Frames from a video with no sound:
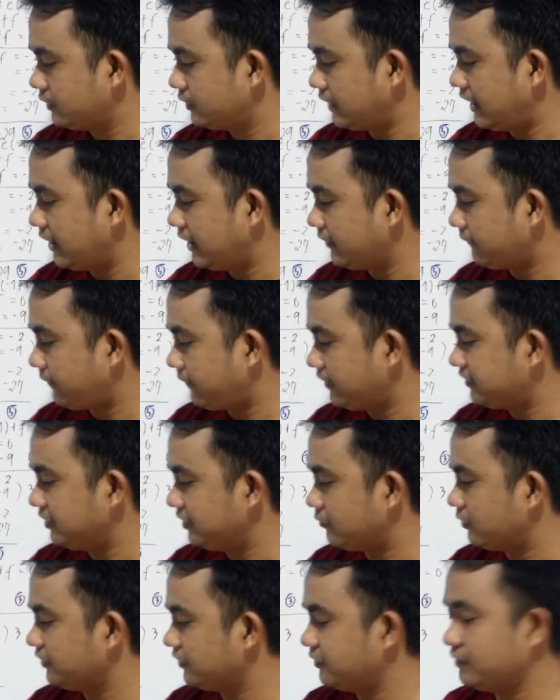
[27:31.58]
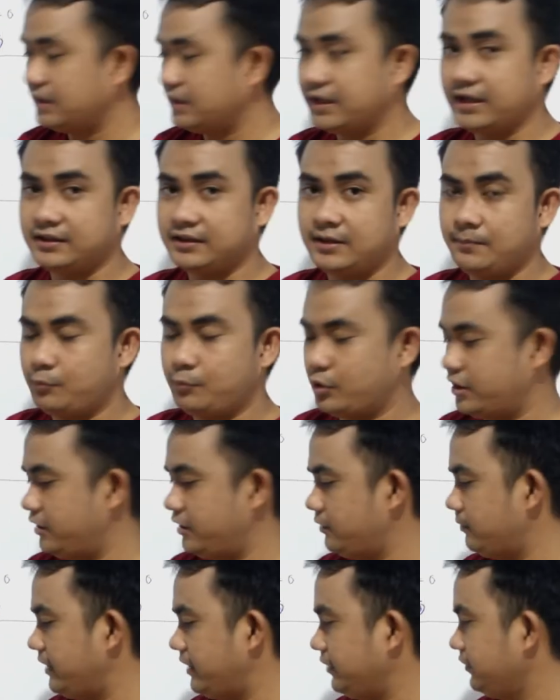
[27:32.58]
f is equals to negative
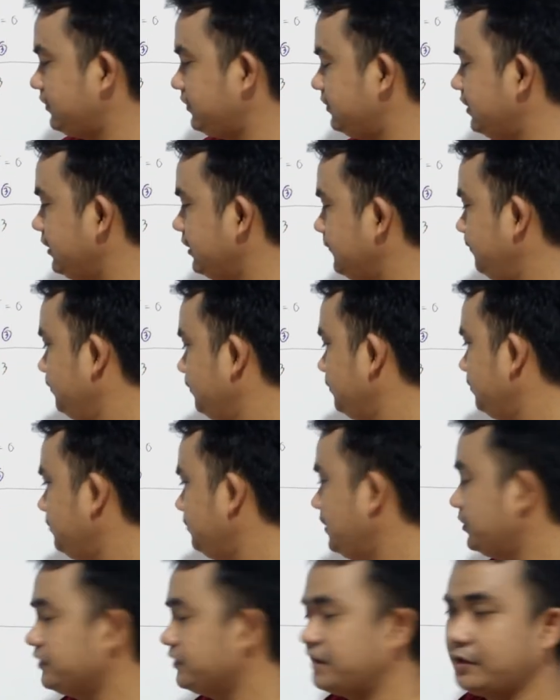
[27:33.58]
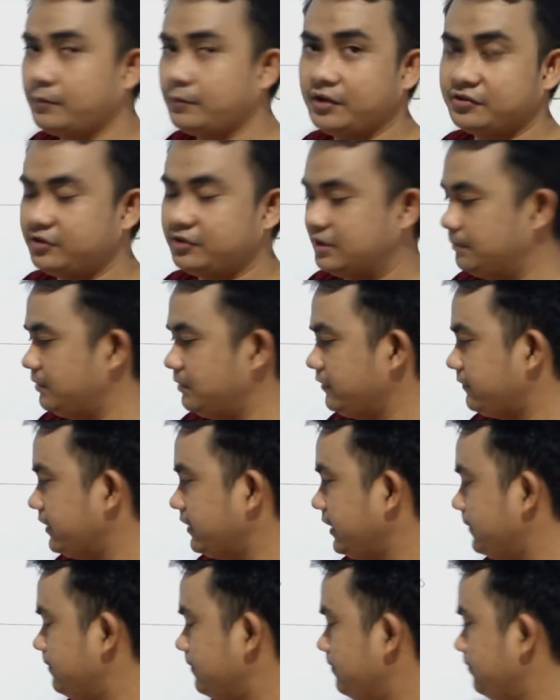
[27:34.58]
1 minus d dito sa equation number
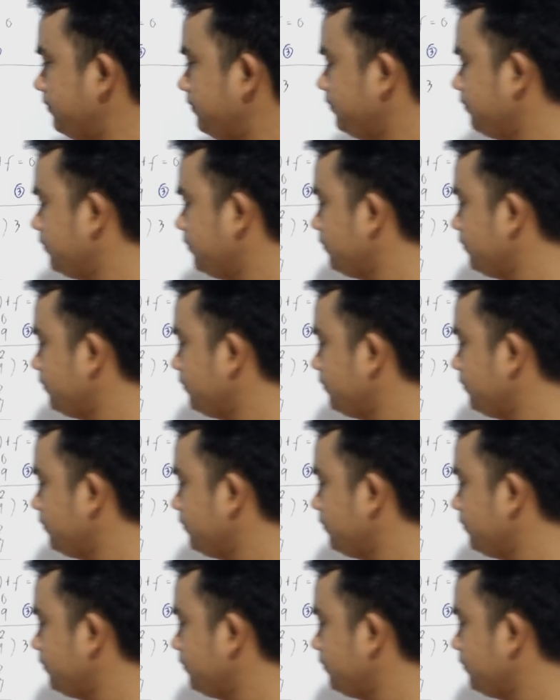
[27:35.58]
5.